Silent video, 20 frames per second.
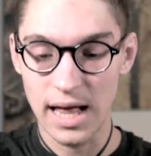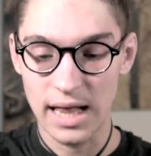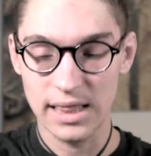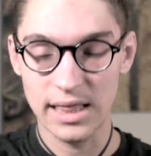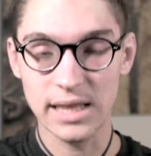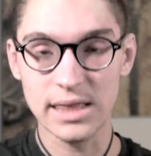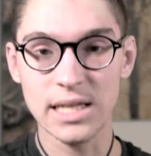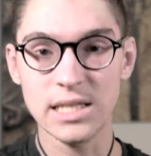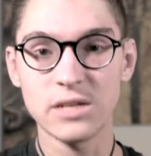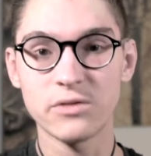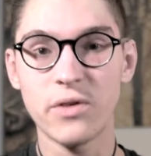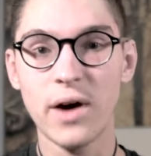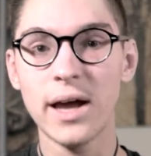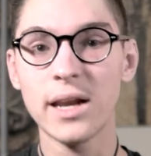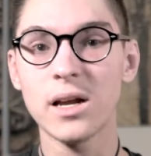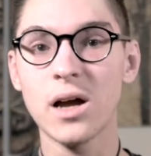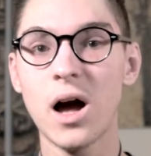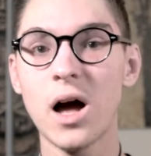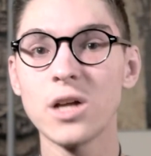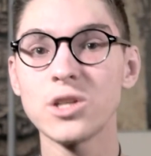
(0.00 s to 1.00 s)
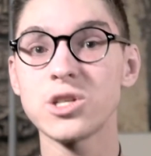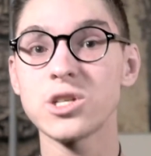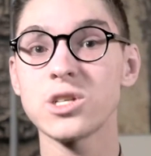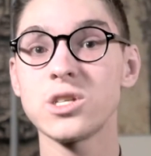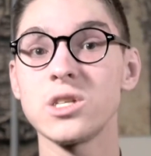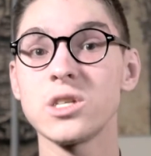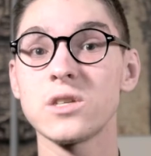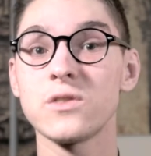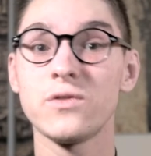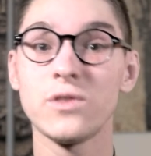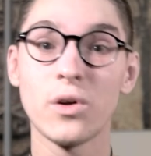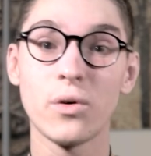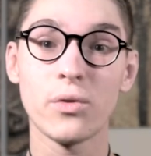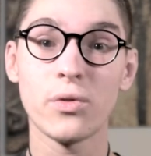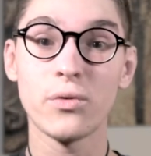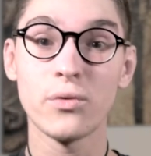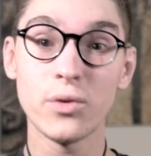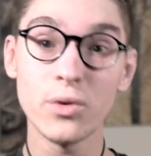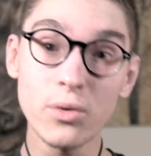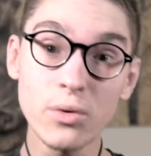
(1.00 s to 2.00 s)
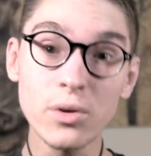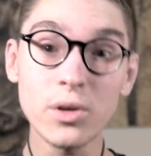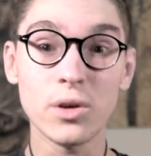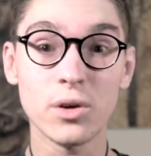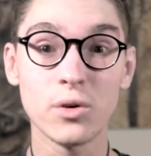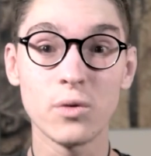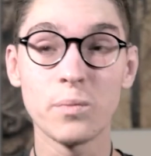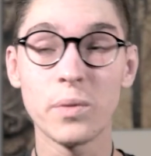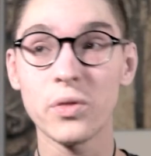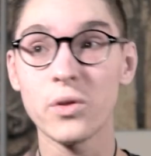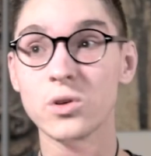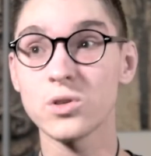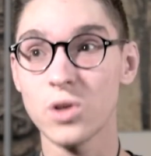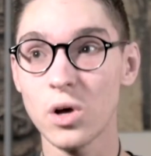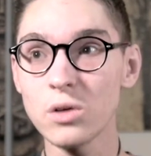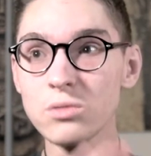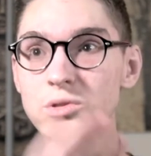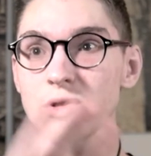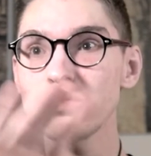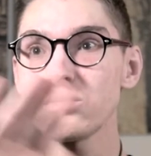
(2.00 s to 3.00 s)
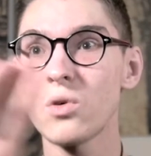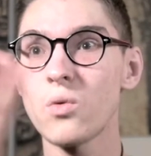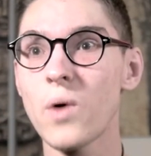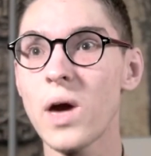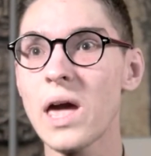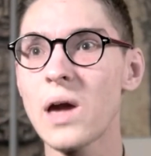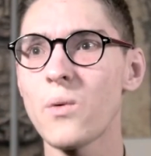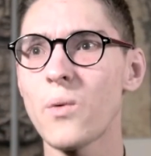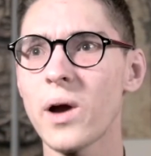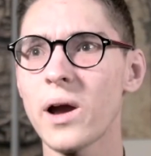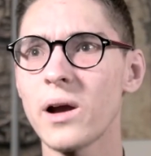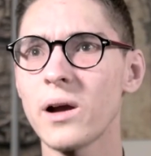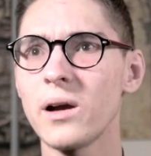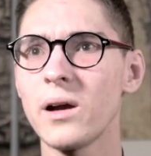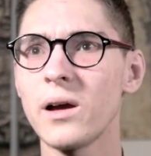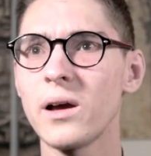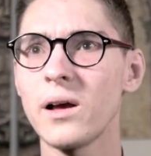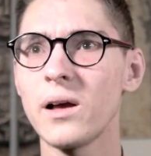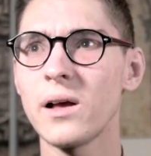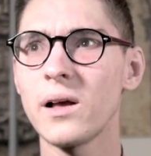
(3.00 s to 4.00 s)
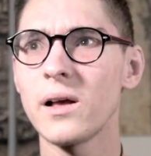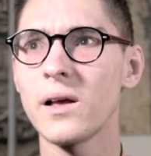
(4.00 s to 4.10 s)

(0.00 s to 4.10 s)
let the divine consciousness flow through you, but there's also a way where